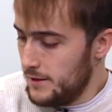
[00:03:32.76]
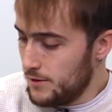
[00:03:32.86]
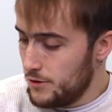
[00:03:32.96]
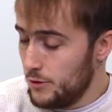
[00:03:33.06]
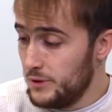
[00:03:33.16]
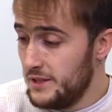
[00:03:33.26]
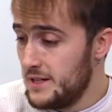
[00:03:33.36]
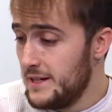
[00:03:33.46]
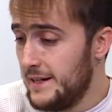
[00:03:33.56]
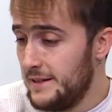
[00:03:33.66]
So this
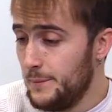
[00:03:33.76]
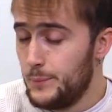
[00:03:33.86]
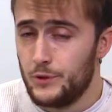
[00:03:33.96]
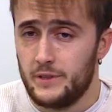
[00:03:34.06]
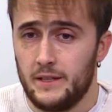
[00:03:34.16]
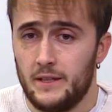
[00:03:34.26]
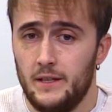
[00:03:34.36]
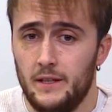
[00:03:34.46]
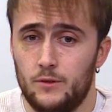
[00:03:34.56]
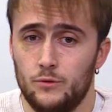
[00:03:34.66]
is an important
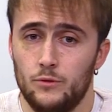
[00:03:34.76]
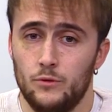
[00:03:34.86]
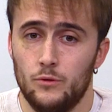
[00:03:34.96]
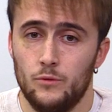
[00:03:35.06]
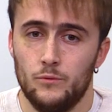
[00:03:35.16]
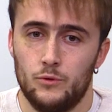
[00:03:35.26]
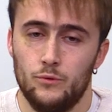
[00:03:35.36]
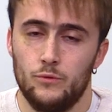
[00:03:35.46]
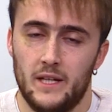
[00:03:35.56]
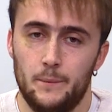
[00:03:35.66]
key
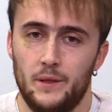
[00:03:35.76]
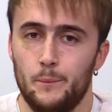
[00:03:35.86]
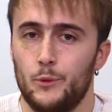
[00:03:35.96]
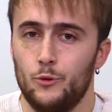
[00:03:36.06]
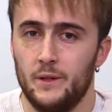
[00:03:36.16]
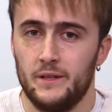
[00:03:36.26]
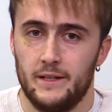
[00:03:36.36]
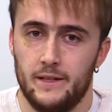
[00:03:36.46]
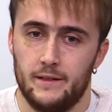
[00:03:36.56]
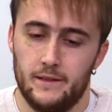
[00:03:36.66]
to keep improving
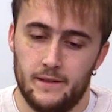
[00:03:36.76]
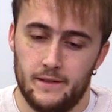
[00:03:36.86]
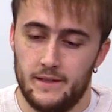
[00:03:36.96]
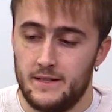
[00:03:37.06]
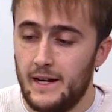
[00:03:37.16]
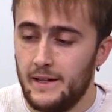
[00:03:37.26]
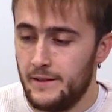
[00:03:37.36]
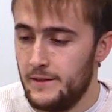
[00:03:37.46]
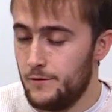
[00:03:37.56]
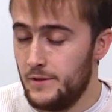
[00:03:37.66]
the
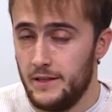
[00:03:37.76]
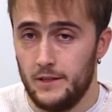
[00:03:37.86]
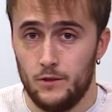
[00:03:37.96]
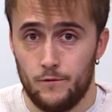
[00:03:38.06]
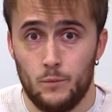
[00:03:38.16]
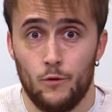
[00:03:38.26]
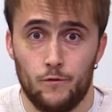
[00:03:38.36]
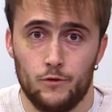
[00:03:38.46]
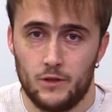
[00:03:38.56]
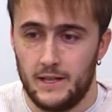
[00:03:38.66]
design of
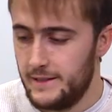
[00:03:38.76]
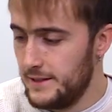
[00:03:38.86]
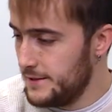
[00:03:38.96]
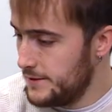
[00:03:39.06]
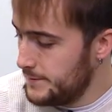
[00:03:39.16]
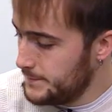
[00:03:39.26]
both photocatalysts.